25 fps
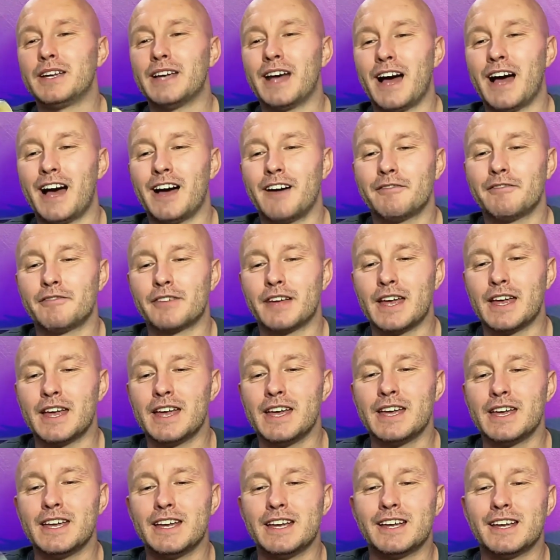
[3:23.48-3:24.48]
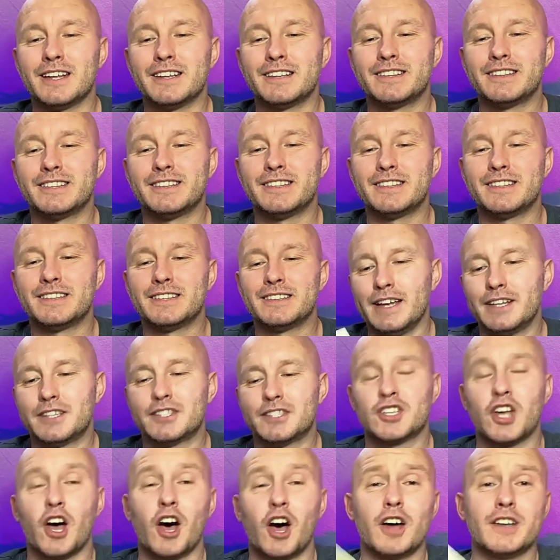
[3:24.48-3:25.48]
have a a
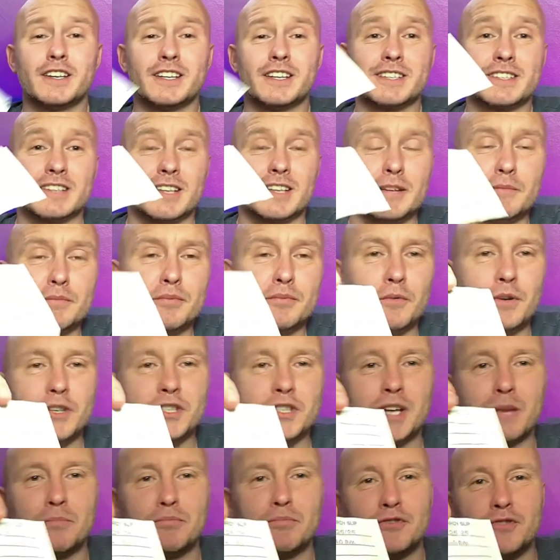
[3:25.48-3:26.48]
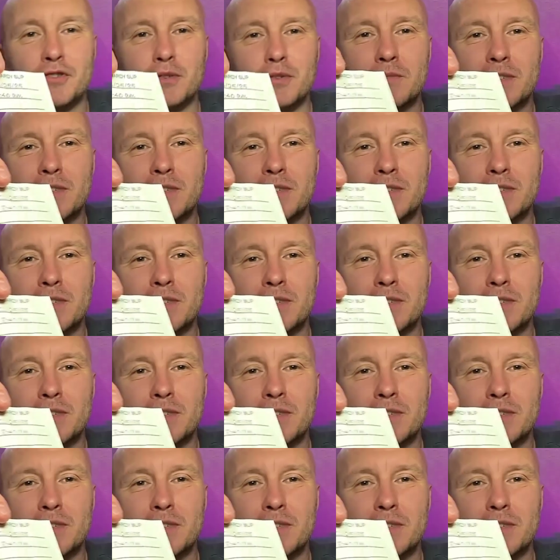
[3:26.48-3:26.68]
tidy slip, which I presume